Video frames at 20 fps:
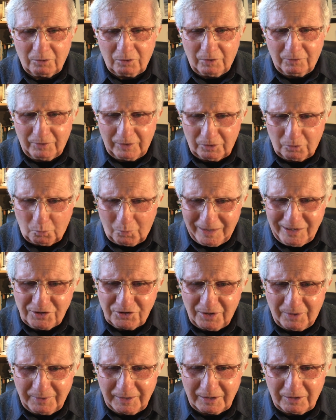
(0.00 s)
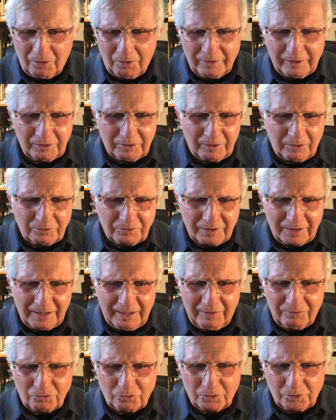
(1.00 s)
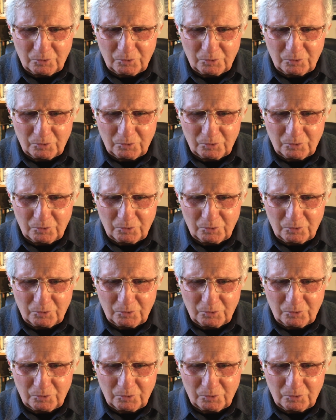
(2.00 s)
if they could win Jericho, they could go to the left